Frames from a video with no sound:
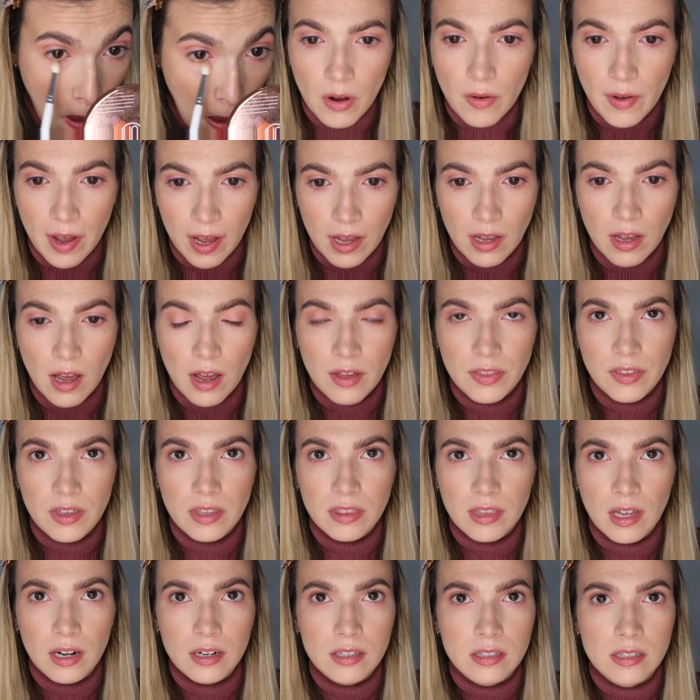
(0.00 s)
okay, I
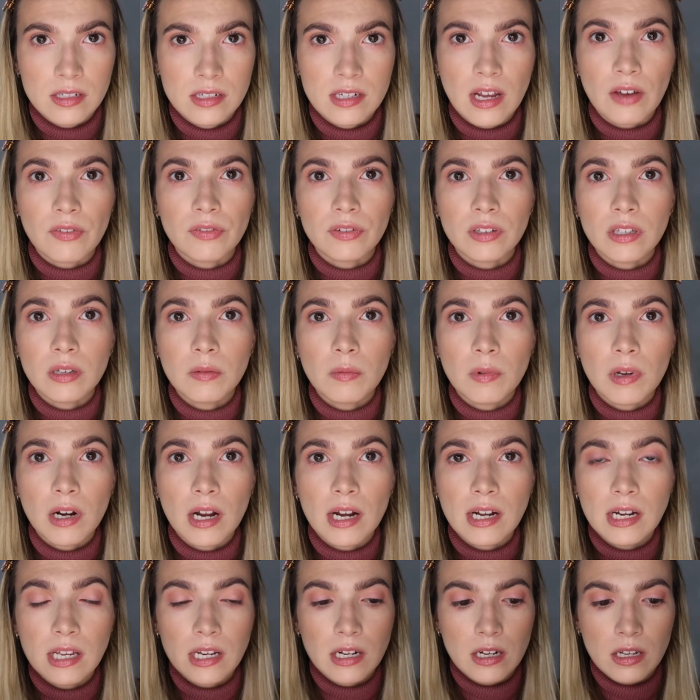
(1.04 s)
think that is definitely what
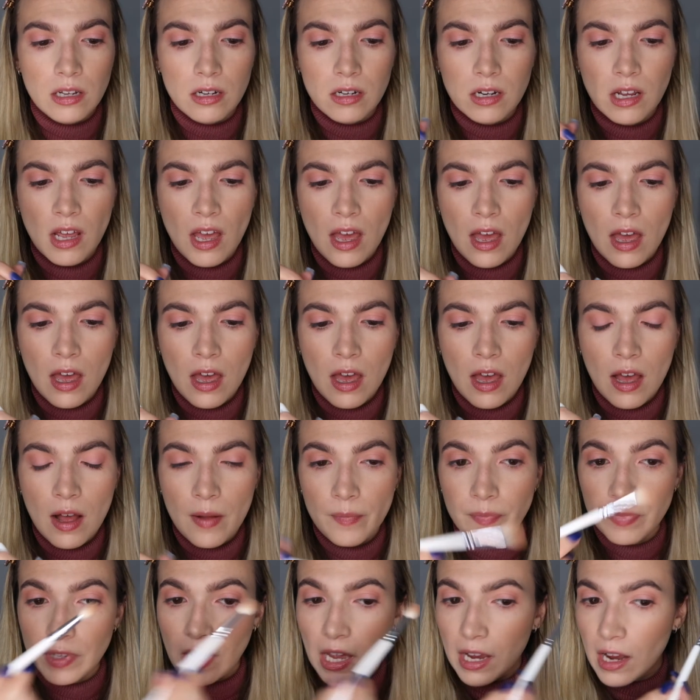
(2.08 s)
I needed.
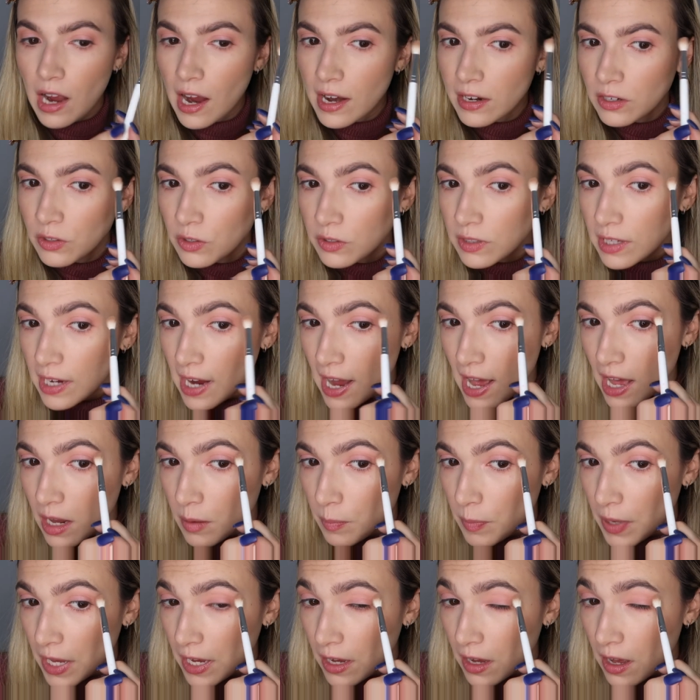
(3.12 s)
I kind of looked like I
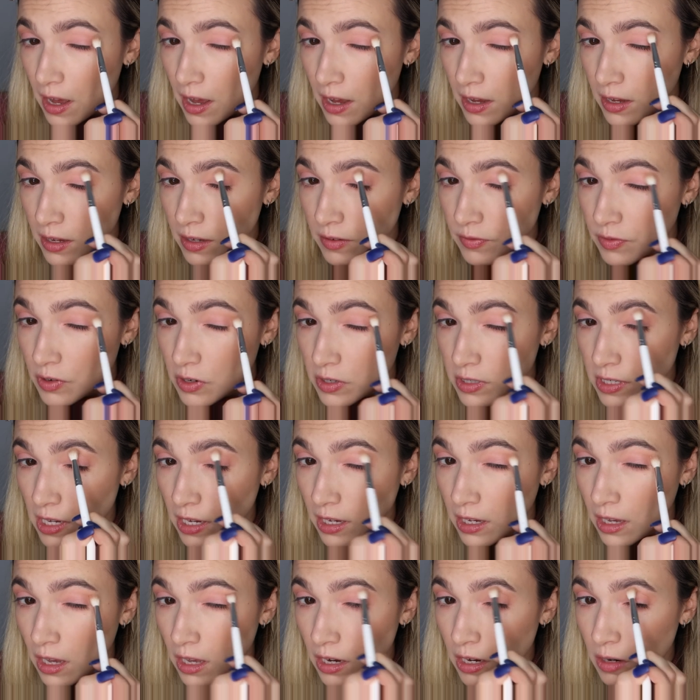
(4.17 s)
had pink eye for a
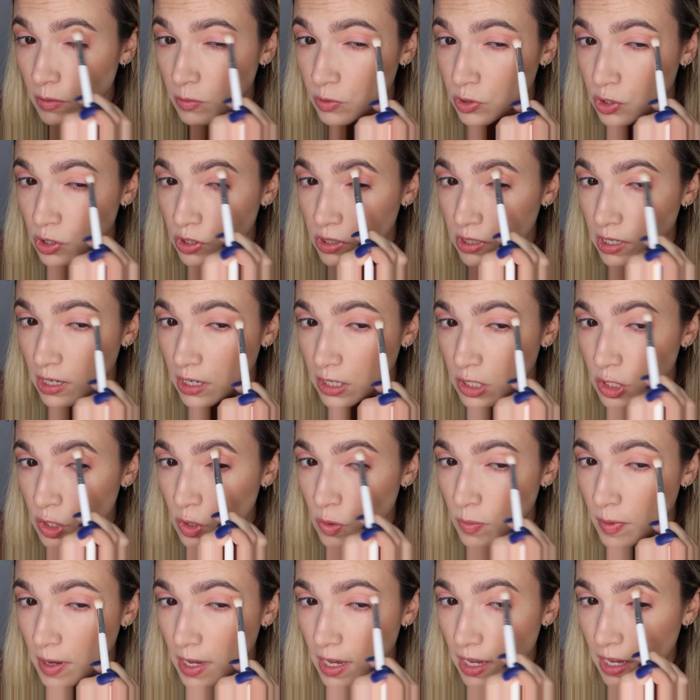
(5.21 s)
second. It was just like
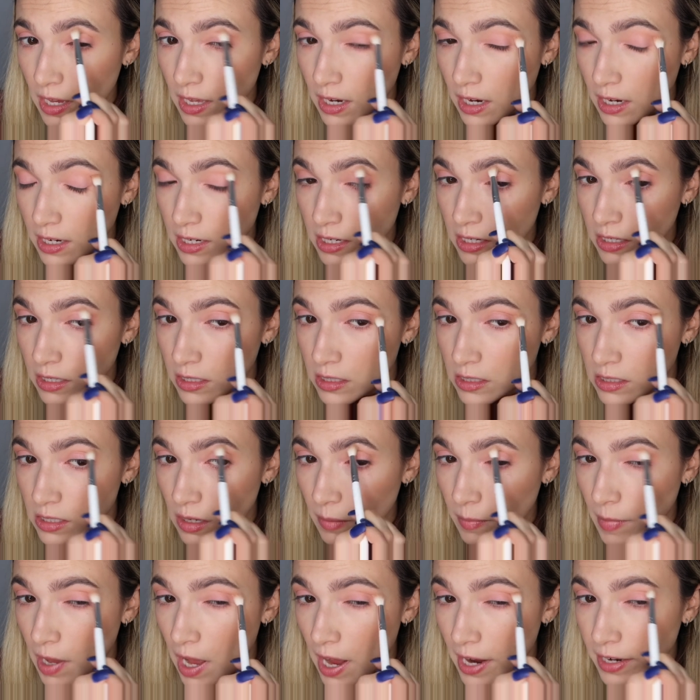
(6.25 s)
too pink and I needed
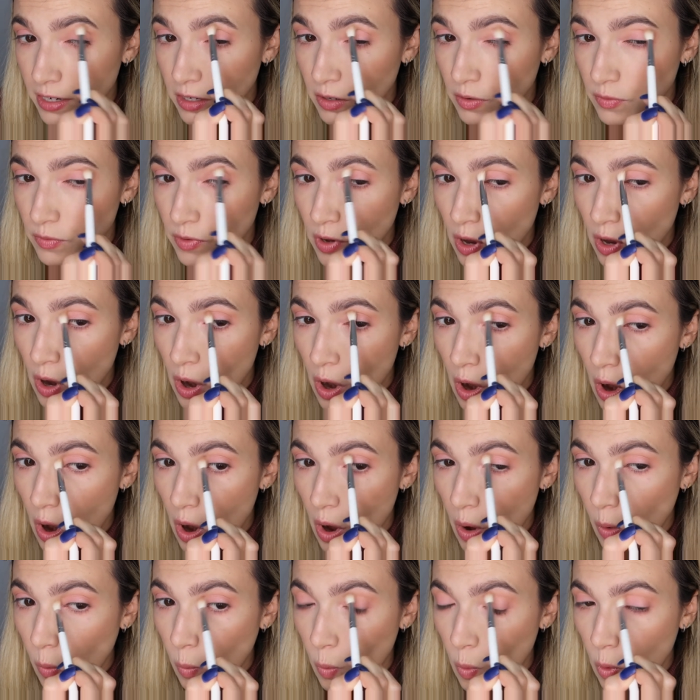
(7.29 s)
some kind of
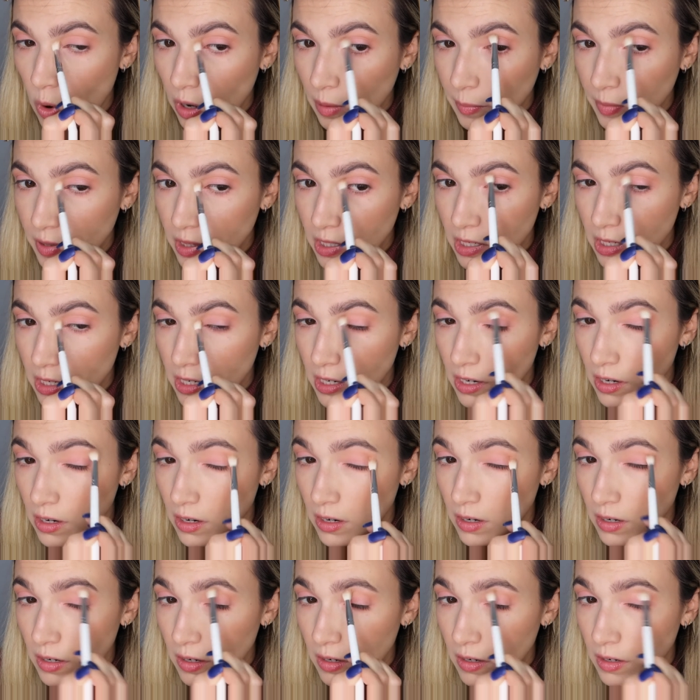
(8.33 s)
warmth in
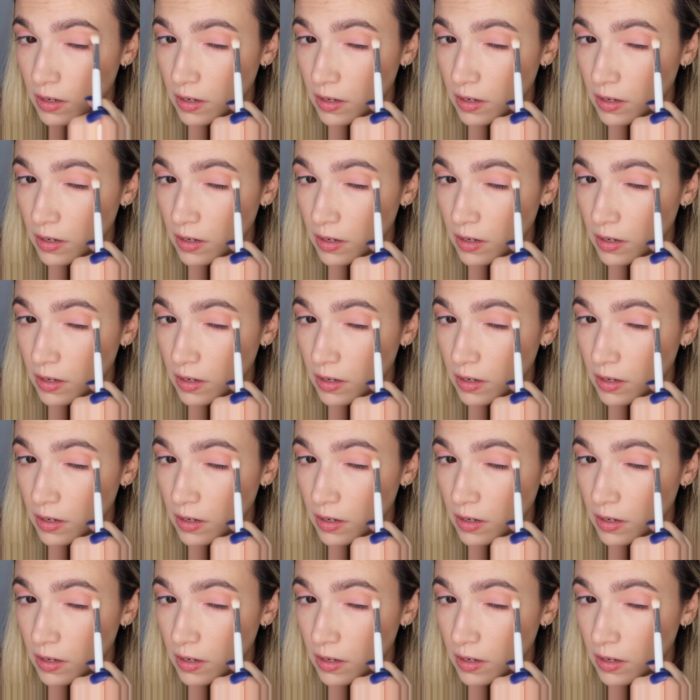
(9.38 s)
here.